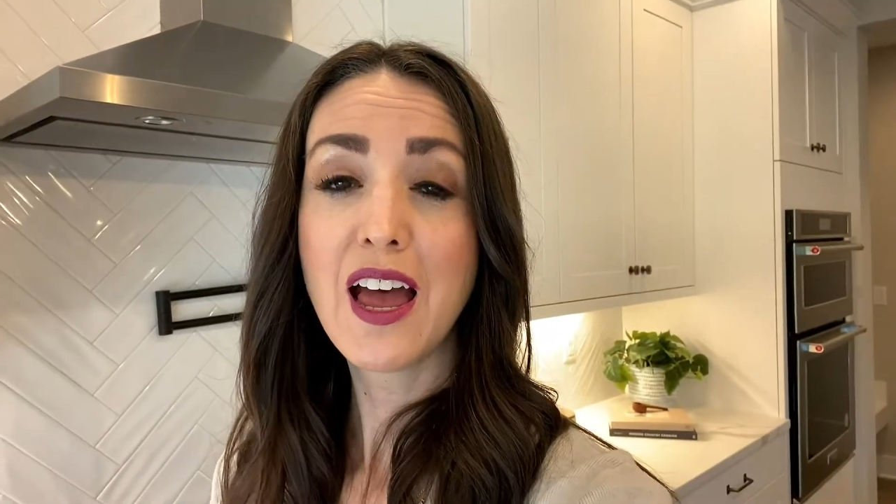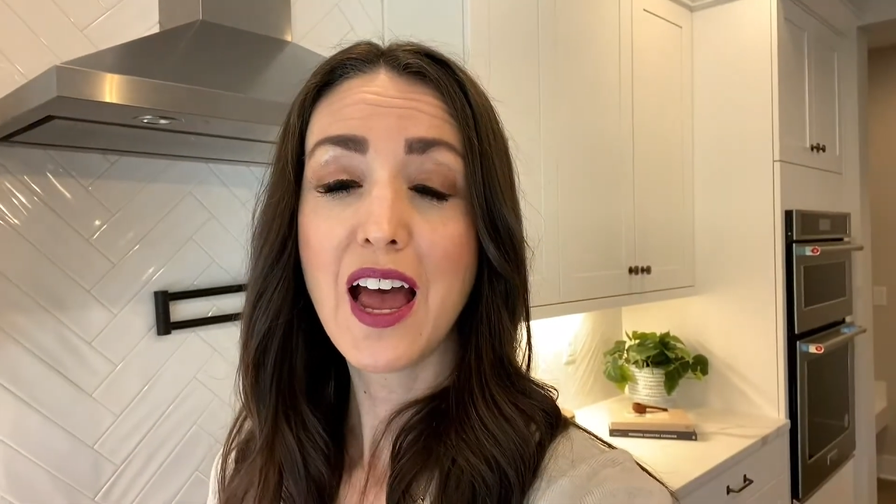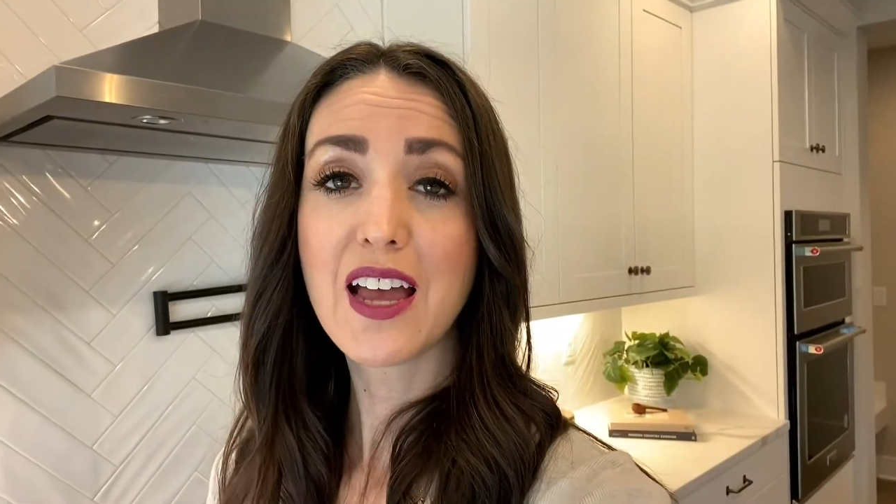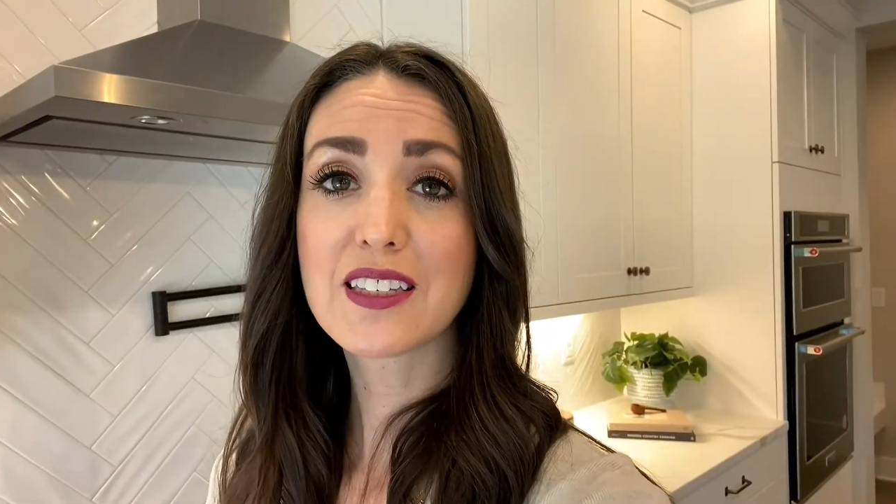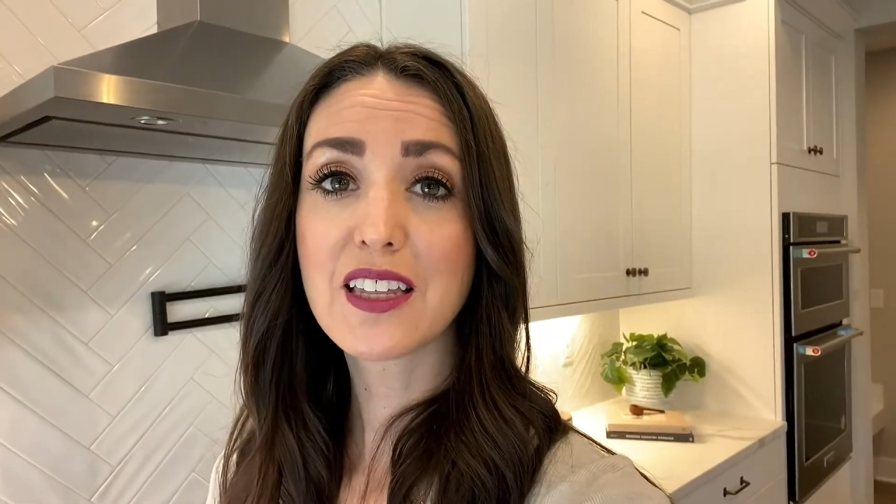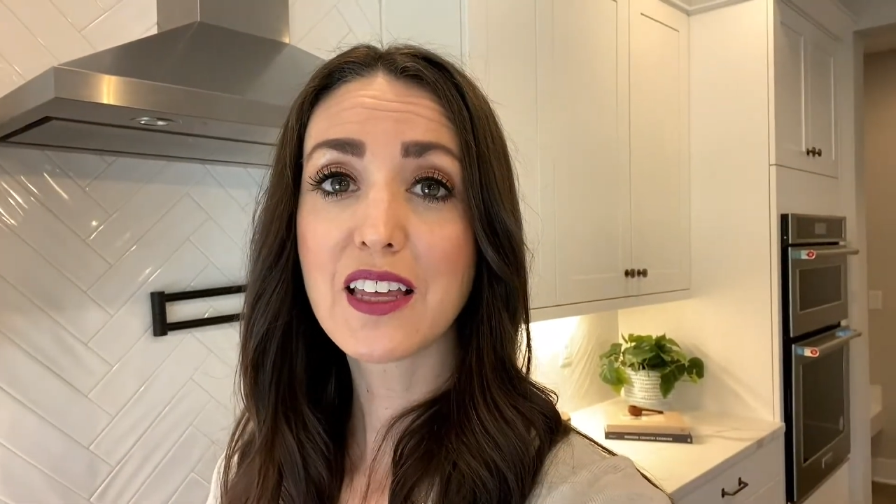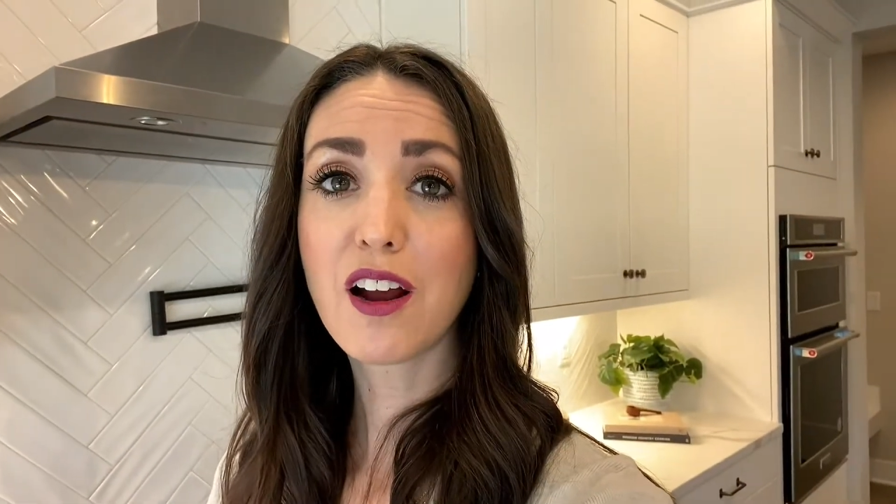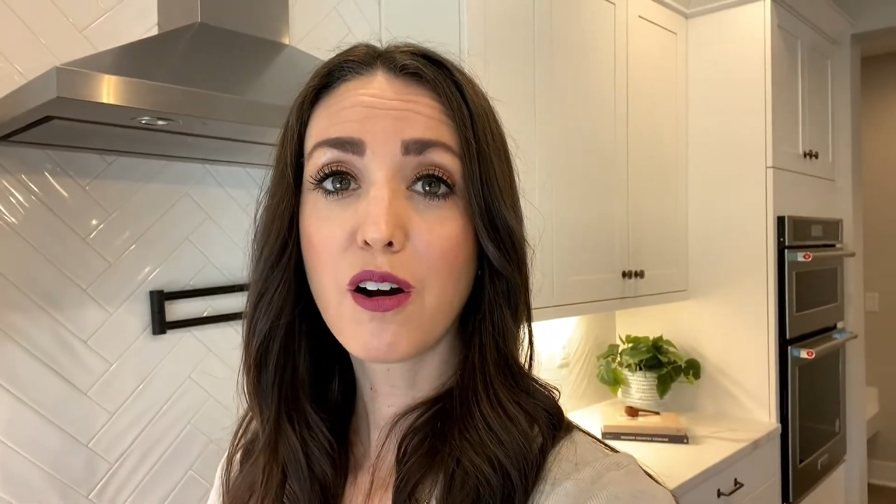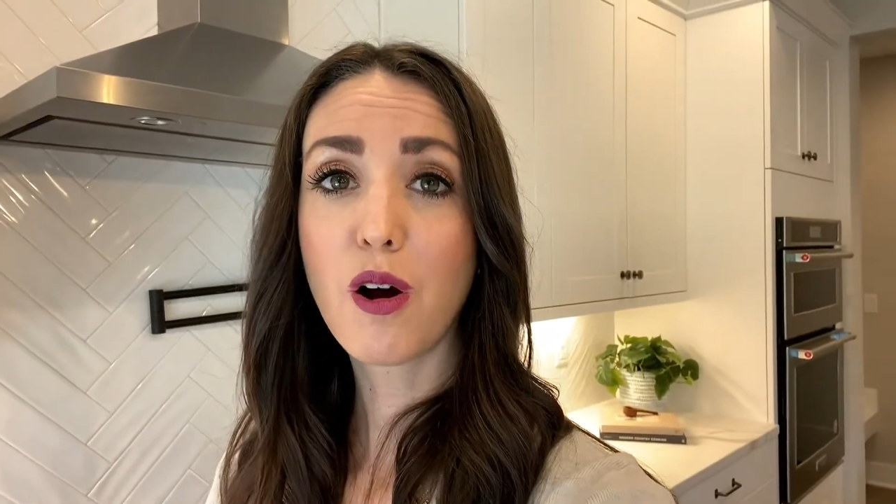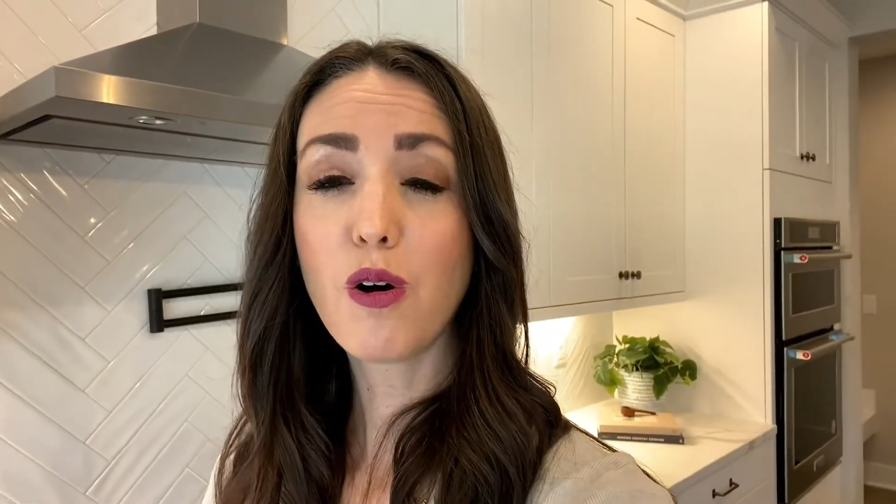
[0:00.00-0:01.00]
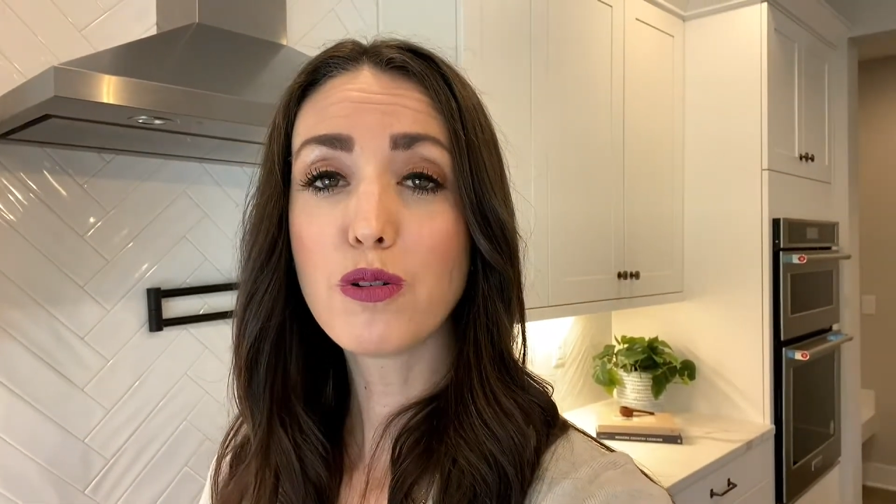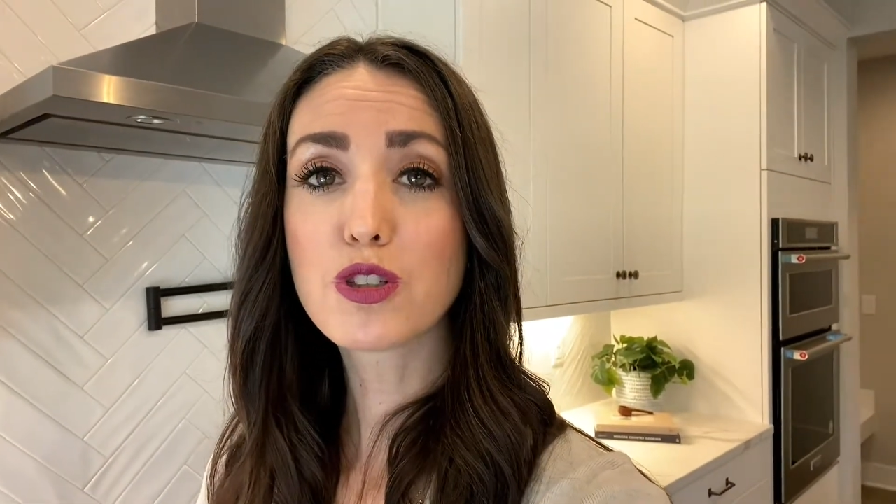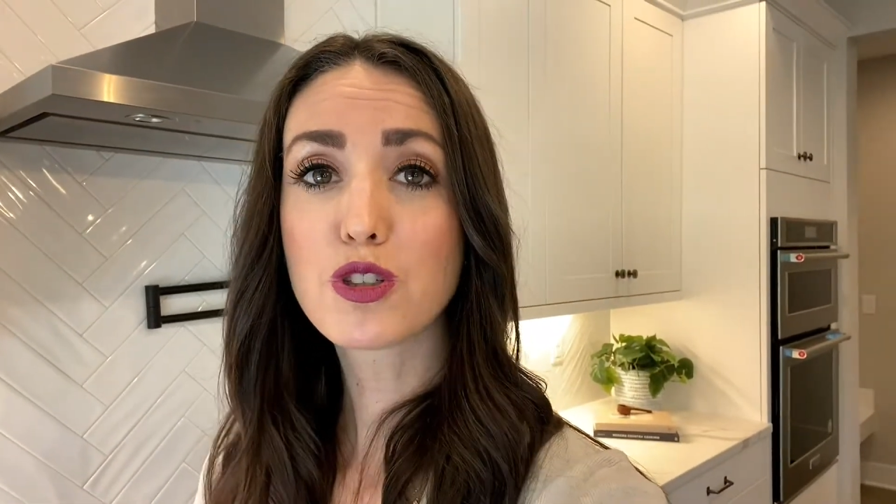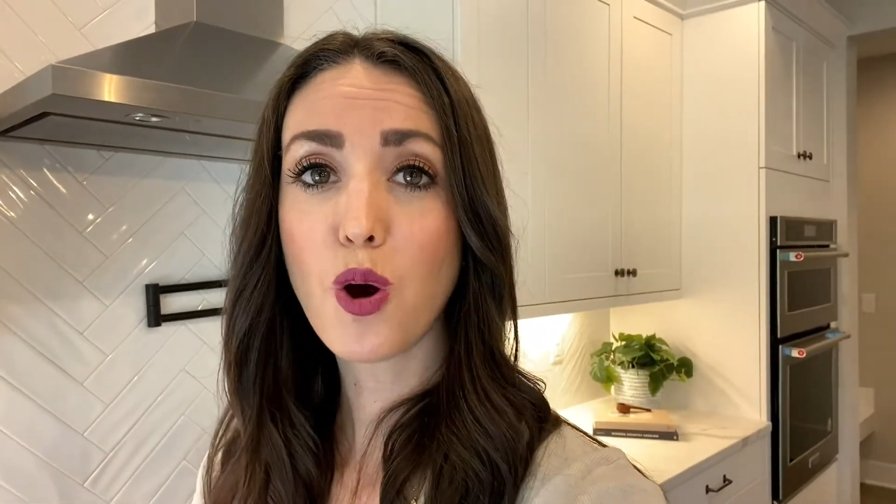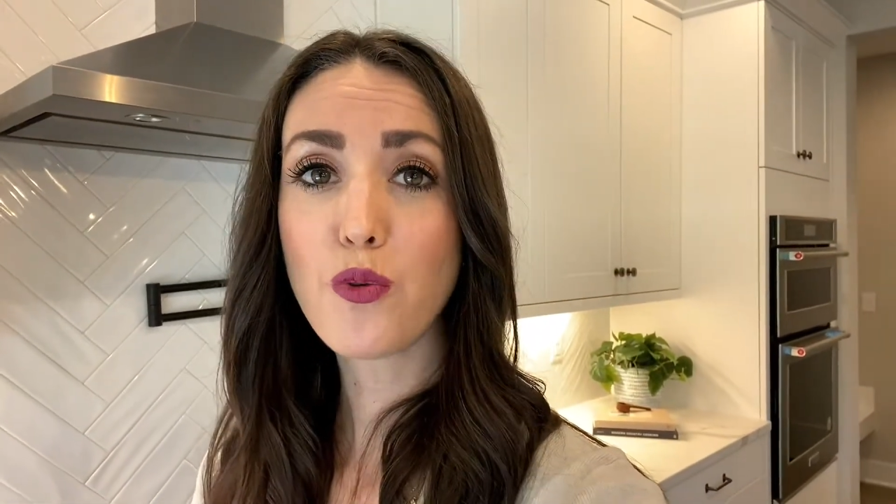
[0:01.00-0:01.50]
is that they are all
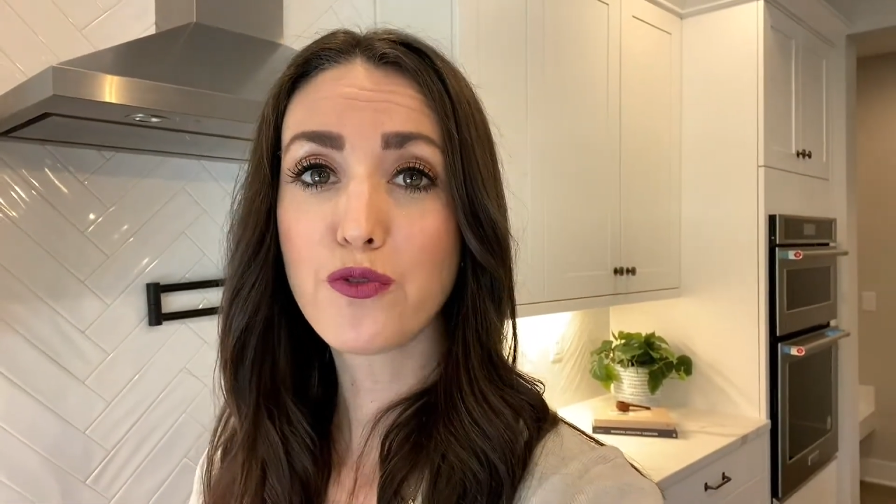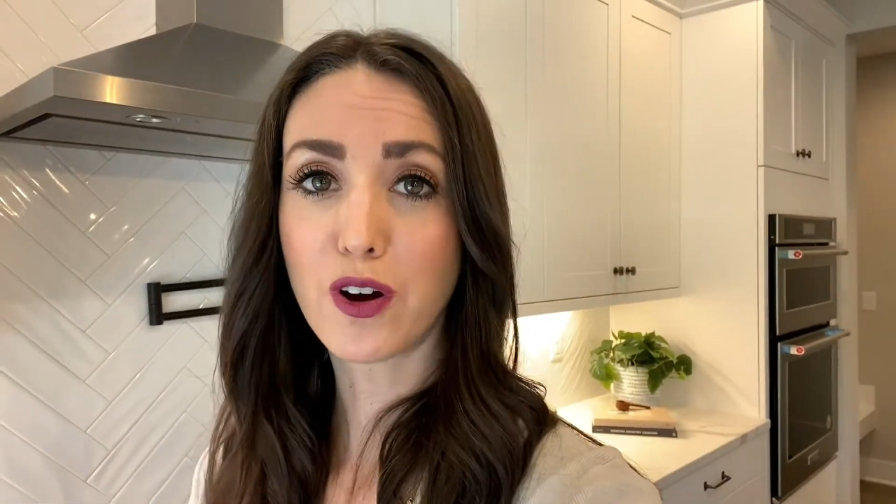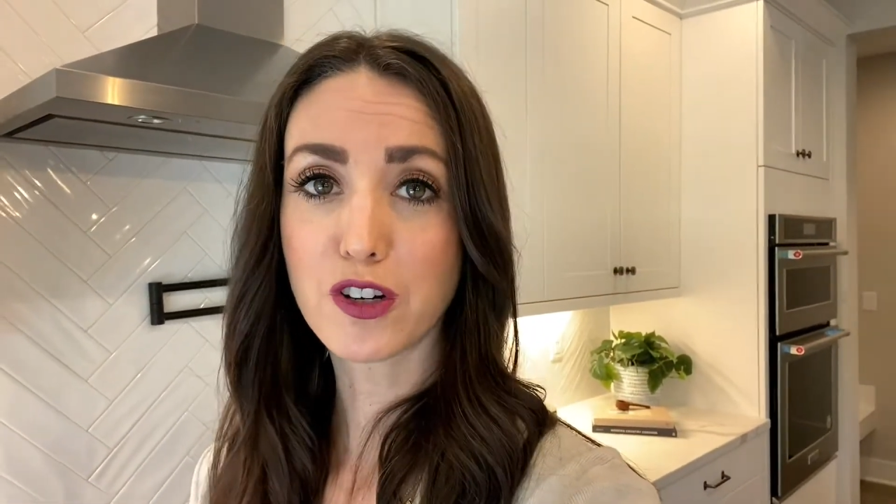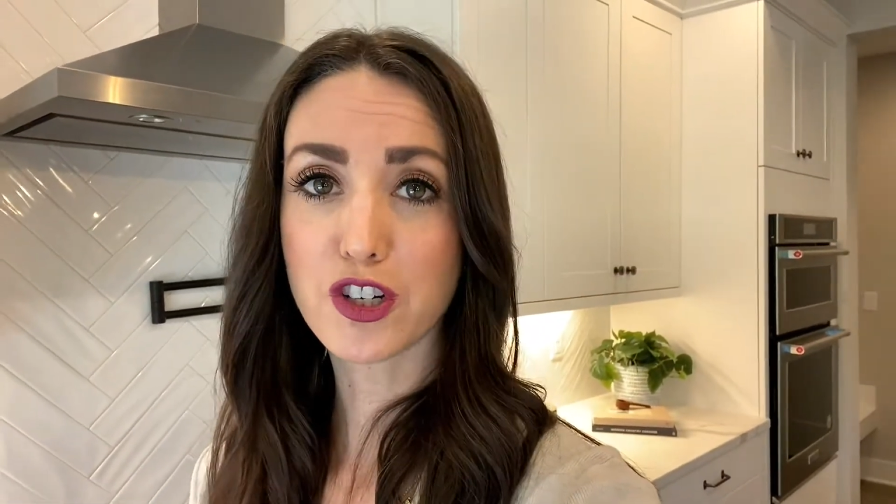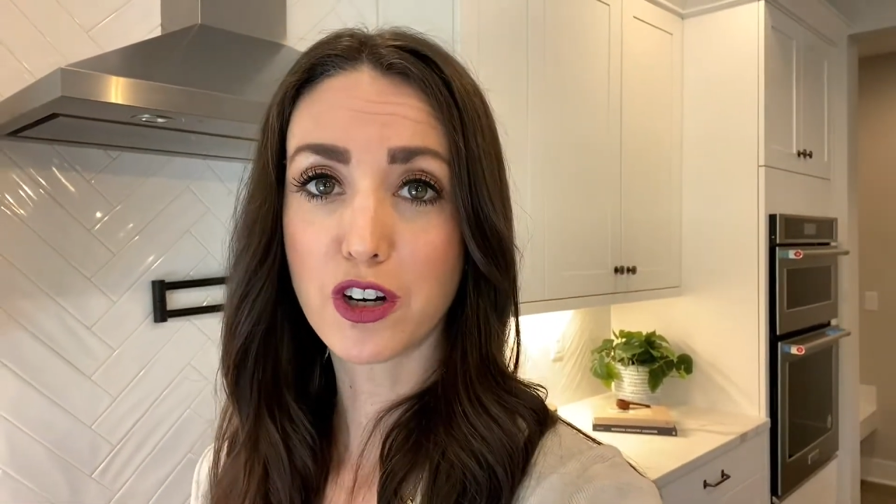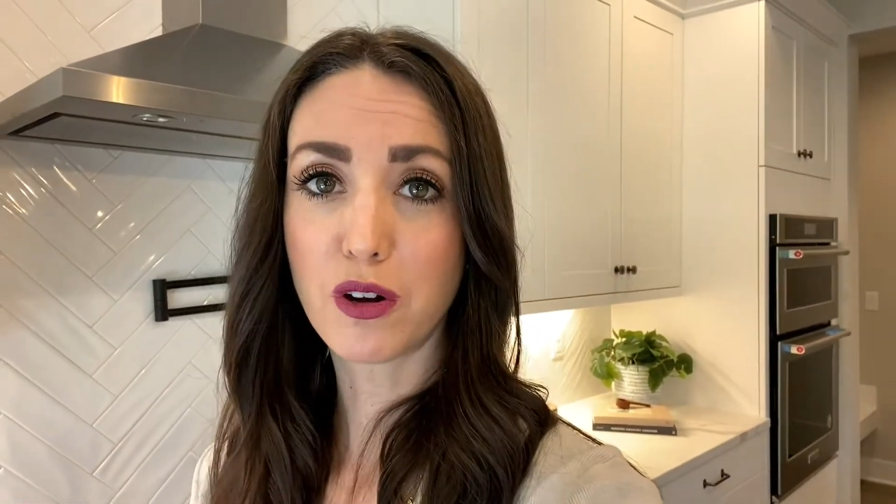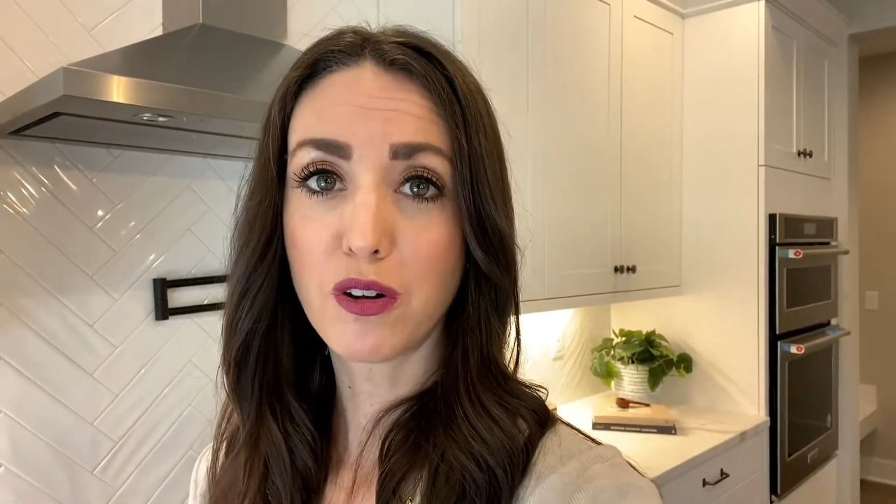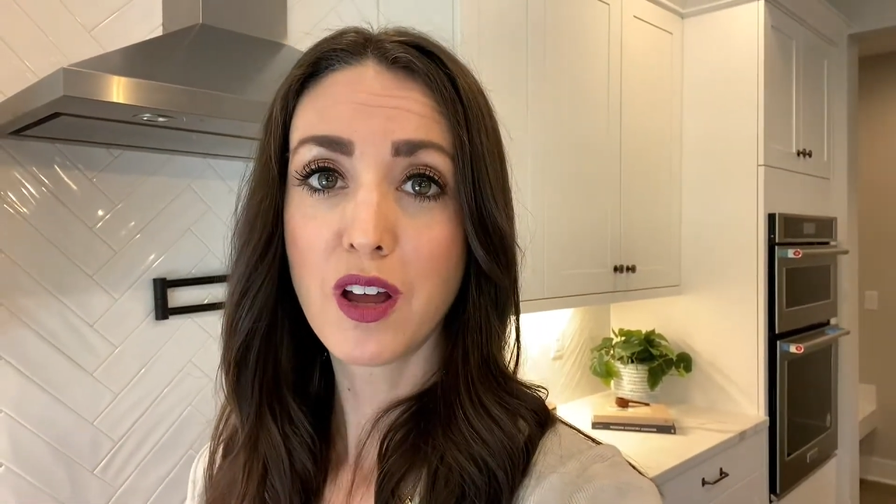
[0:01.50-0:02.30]
so functional.